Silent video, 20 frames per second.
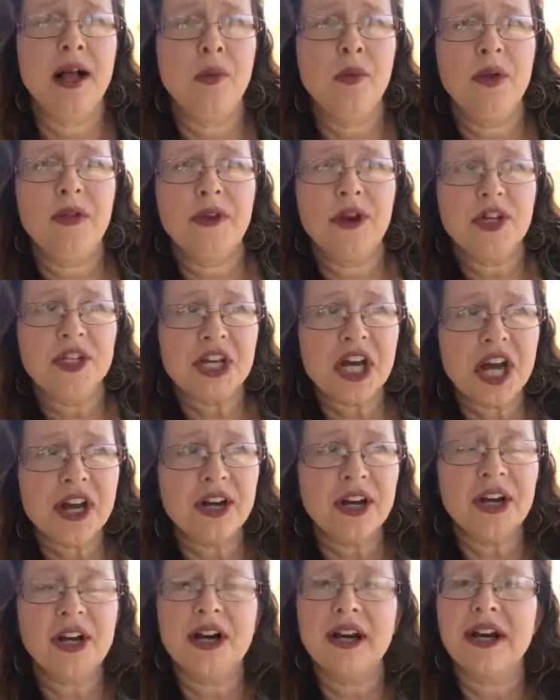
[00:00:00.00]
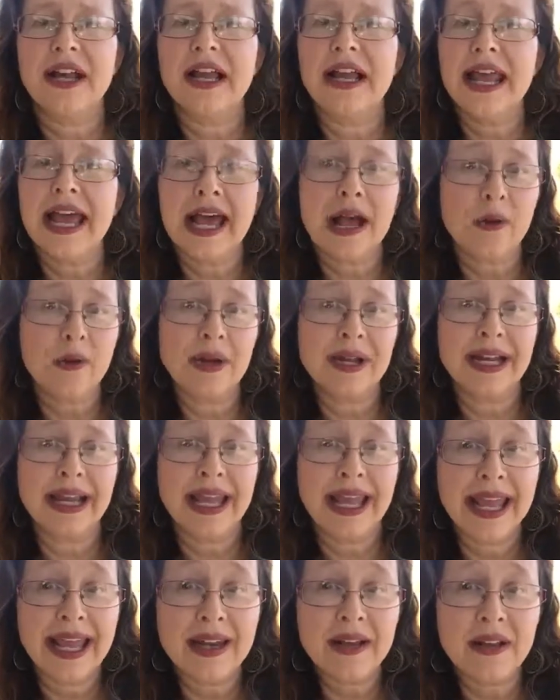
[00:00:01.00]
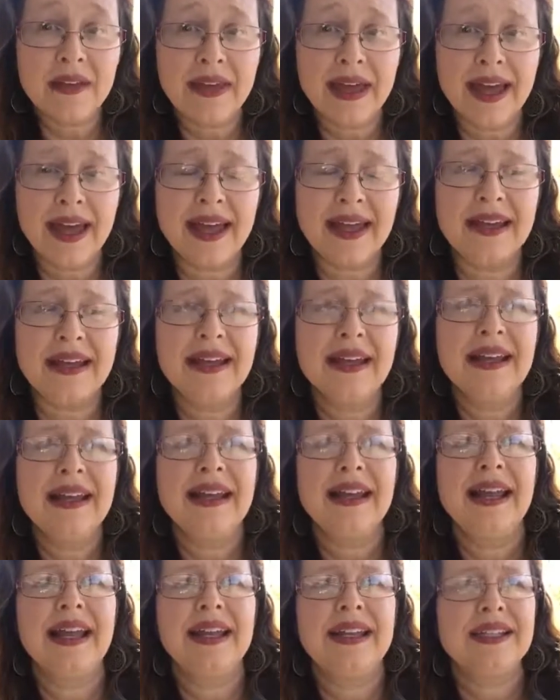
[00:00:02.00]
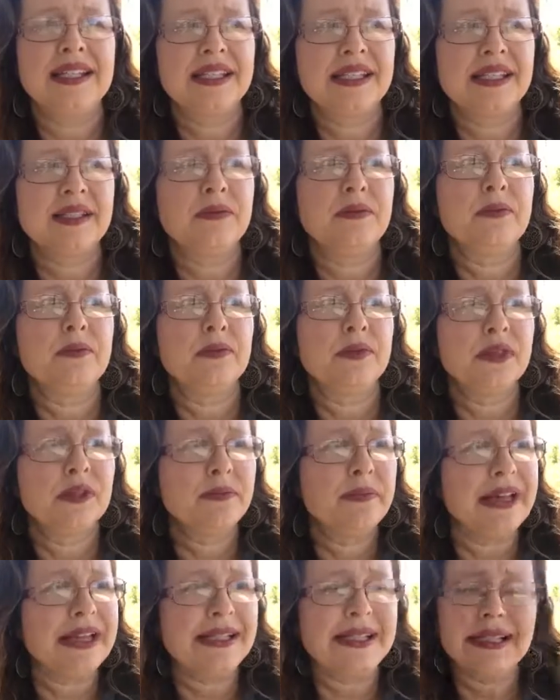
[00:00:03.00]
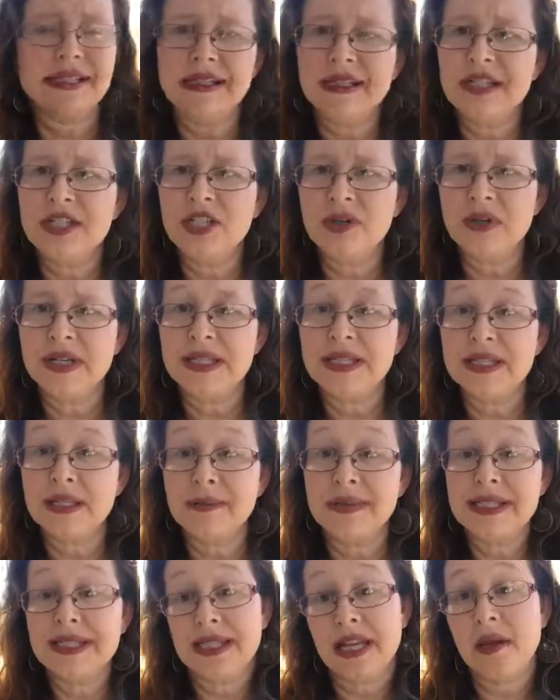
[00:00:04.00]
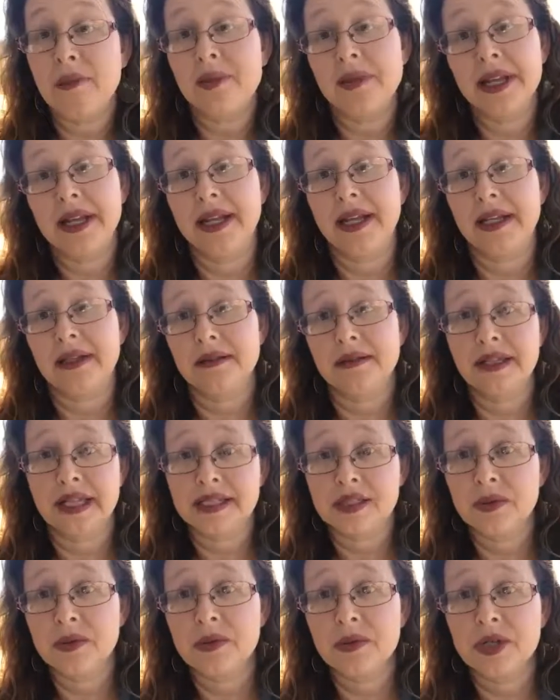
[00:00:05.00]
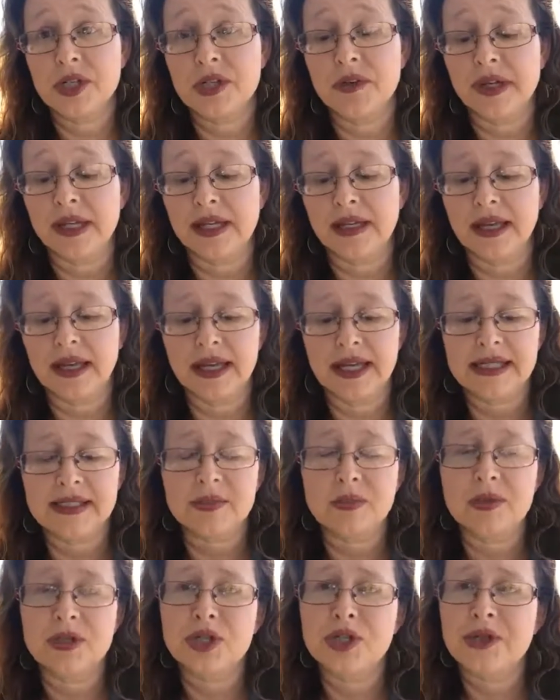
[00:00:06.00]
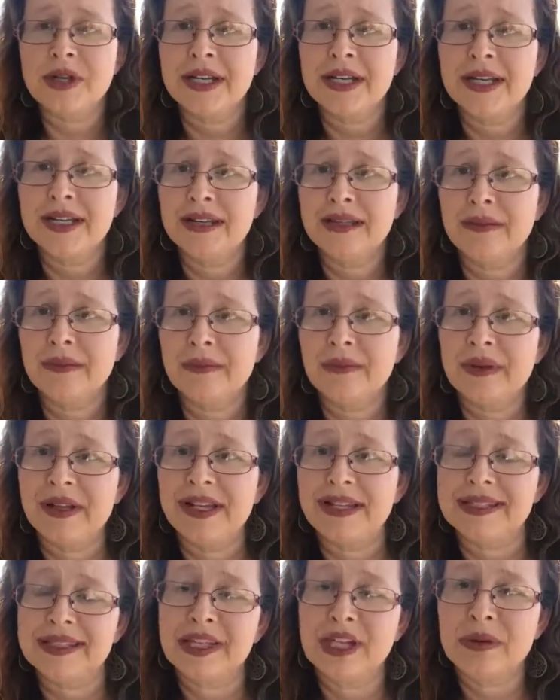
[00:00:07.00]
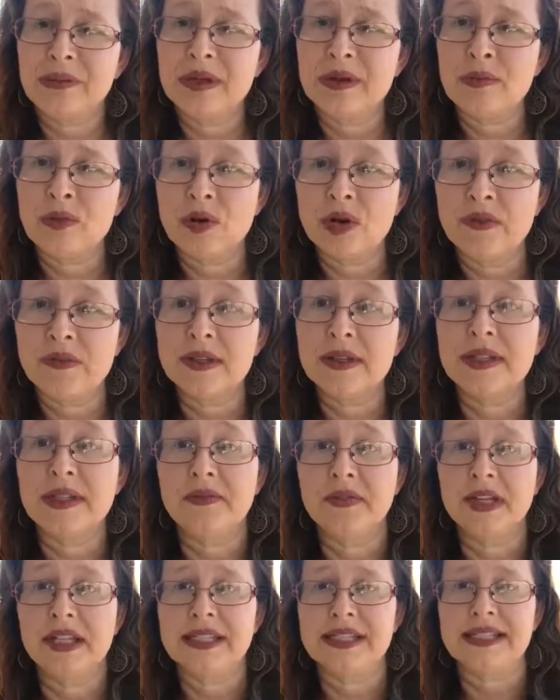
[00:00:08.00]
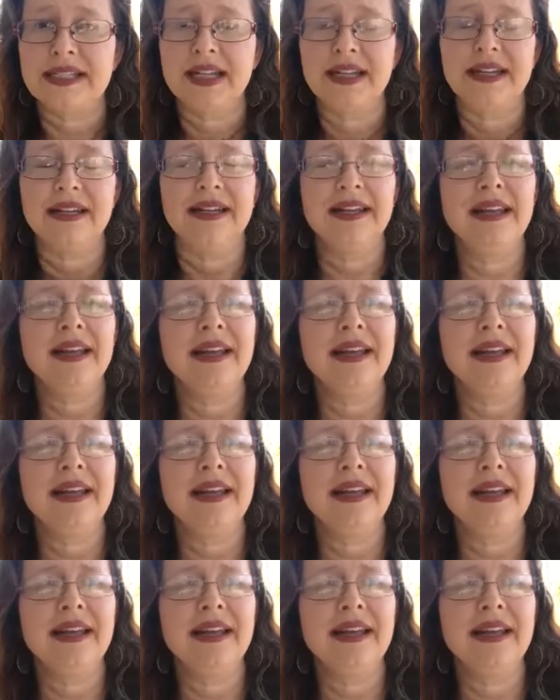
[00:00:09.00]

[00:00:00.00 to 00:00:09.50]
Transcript: with our daughter and how we're going to handle that, and just basically doing some estate planning. That's what we're doing, guys. We're doing it, but it's going to be more of a living estate.